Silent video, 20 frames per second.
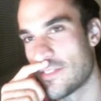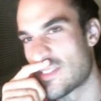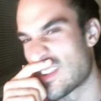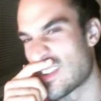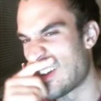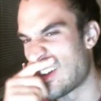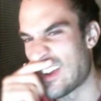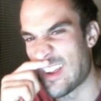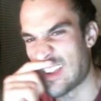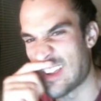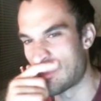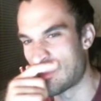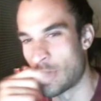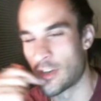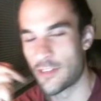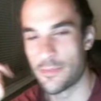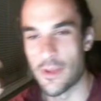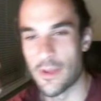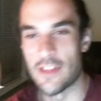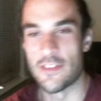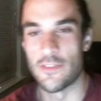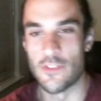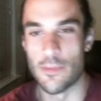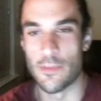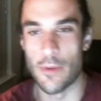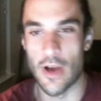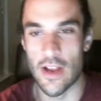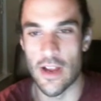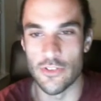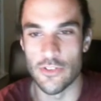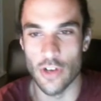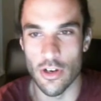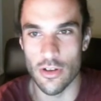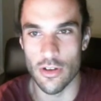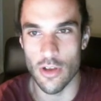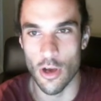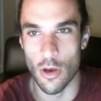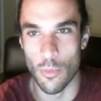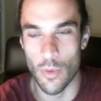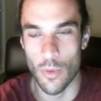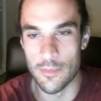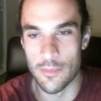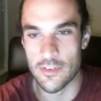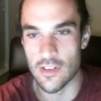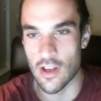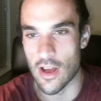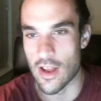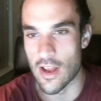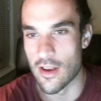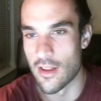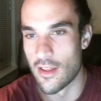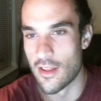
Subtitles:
Because I know it's more expensive to buy a .com website.